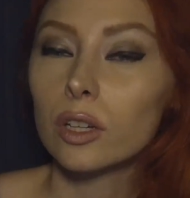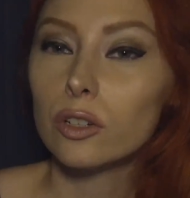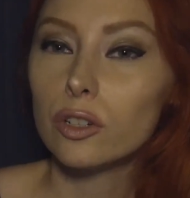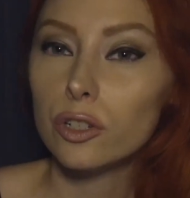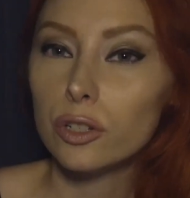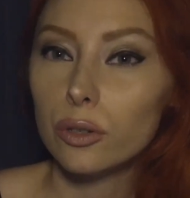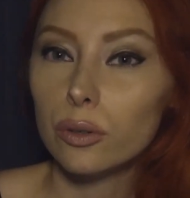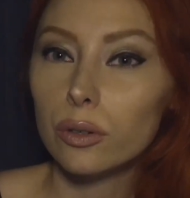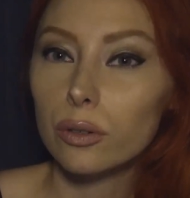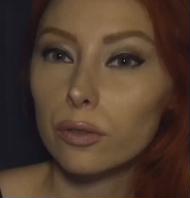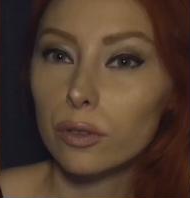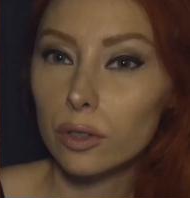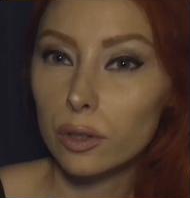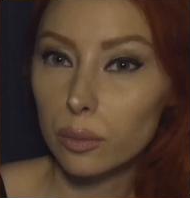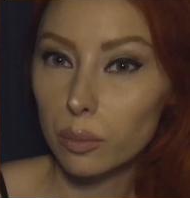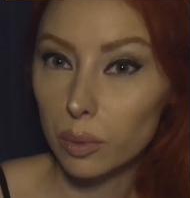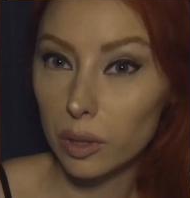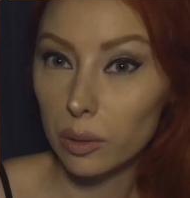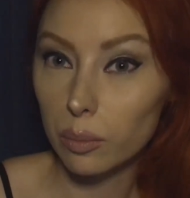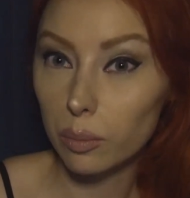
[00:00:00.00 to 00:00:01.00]
Do it for the
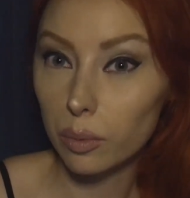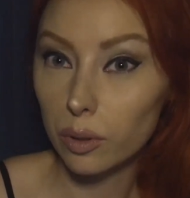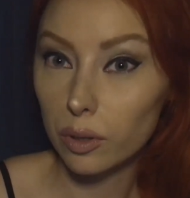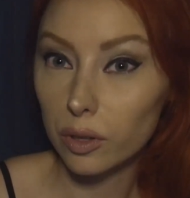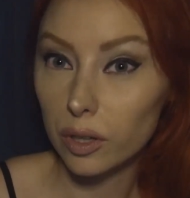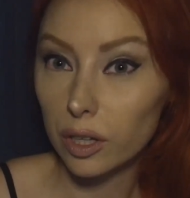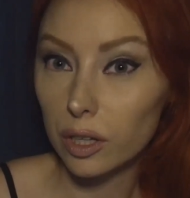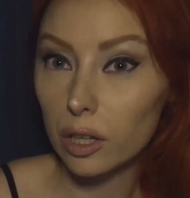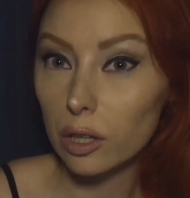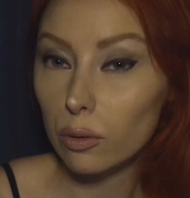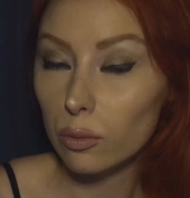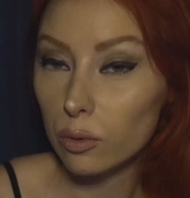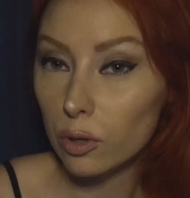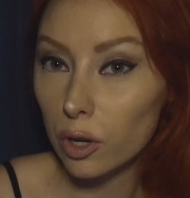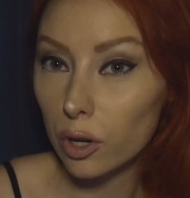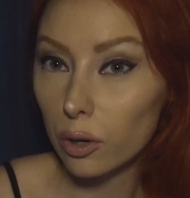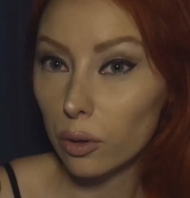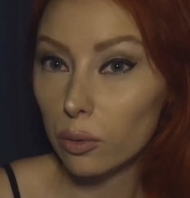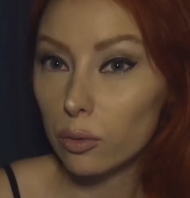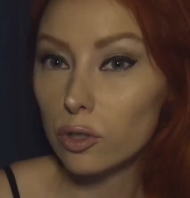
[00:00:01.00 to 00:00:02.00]
people that you
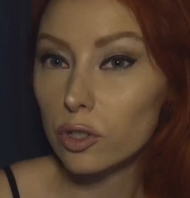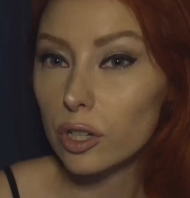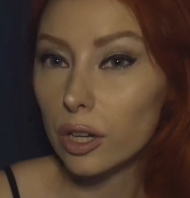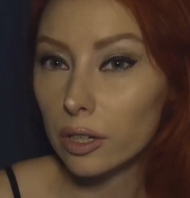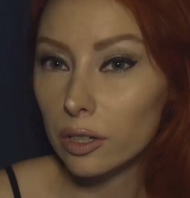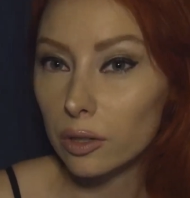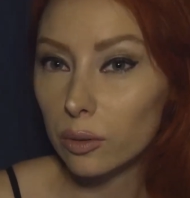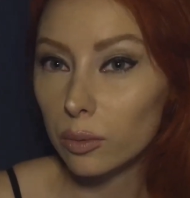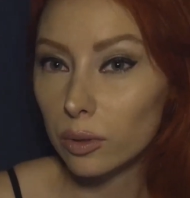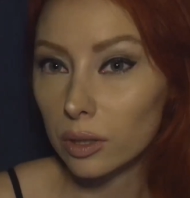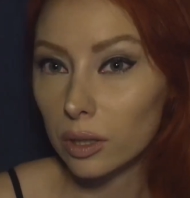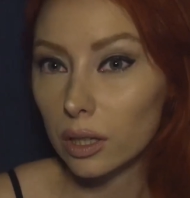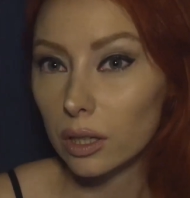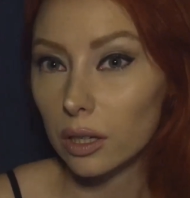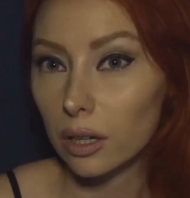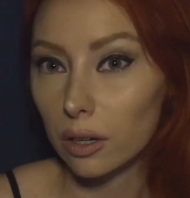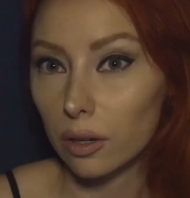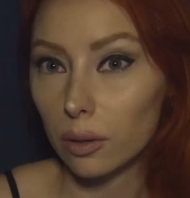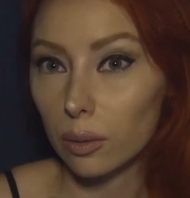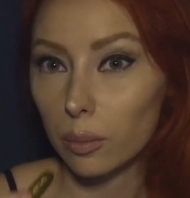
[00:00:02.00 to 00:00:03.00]
know genuinely
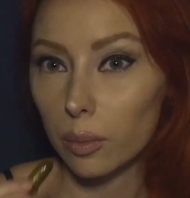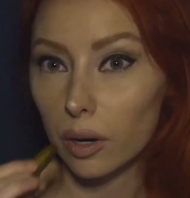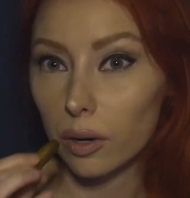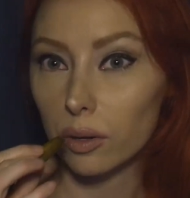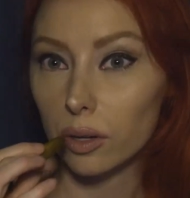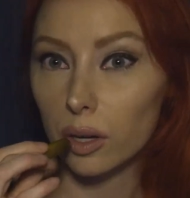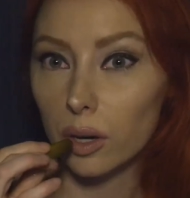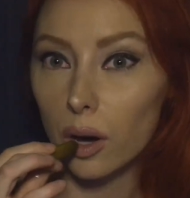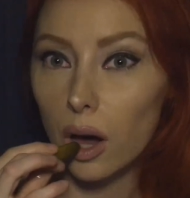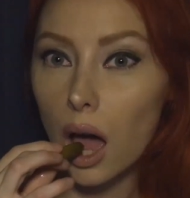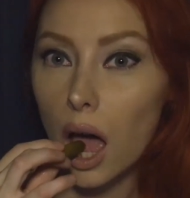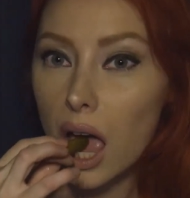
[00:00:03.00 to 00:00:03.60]
care about you.